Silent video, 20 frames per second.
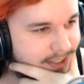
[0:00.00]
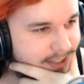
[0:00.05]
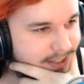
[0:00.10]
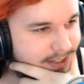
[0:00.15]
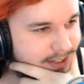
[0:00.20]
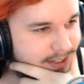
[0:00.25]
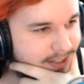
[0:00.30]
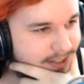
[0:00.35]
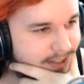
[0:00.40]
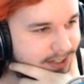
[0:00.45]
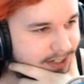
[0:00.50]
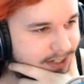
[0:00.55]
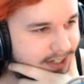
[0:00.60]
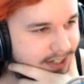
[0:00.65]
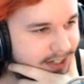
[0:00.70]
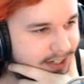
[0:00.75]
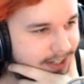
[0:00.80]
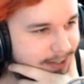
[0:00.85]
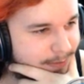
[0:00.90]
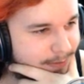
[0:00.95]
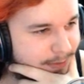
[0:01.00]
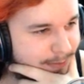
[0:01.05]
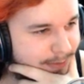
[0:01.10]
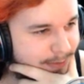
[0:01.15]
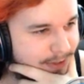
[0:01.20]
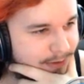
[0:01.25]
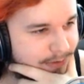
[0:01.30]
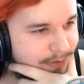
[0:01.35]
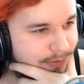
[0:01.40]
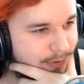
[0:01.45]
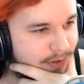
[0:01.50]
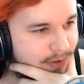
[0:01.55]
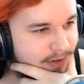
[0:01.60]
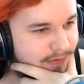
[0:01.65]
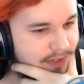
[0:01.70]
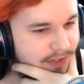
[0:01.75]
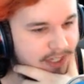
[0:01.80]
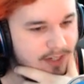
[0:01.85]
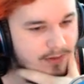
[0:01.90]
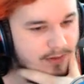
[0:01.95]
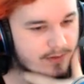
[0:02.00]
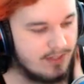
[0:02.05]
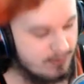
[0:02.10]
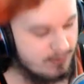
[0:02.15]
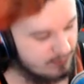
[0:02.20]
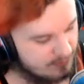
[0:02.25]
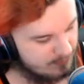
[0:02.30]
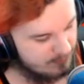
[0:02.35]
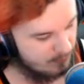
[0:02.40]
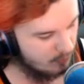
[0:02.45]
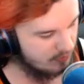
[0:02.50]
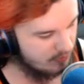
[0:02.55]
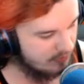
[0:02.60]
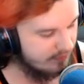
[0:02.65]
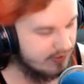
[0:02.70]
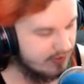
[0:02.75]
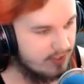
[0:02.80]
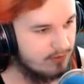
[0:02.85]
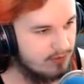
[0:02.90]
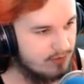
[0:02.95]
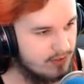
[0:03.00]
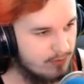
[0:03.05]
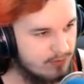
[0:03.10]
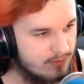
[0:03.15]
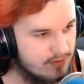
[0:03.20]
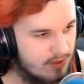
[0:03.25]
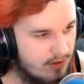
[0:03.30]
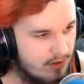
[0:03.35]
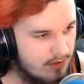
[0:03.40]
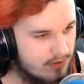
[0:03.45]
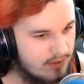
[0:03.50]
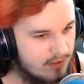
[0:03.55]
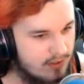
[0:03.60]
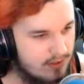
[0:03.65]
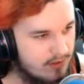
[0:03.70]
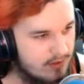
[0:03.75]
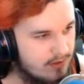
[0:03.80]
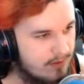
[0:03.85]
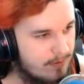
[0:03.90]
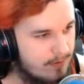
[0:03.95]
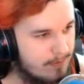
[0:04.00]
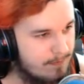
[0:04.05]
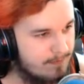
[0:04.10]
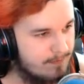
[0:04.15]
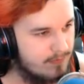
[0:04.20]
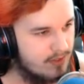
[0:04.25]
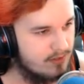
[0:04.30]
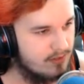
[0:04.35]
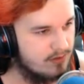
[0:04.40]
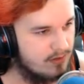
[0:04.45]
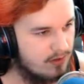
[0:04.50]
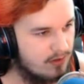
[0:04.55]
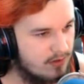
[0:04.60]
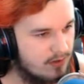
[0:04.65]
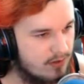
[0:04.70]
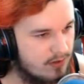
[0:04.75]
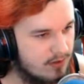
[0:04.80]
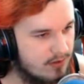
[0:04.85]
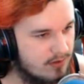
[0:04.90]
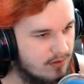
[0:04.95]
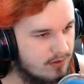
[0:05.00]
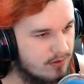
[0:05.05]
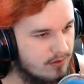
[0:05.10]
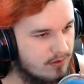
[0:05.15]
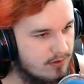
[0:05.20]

Oh, God damn it. But it was for the video. It was for the video, so it was all good. All good.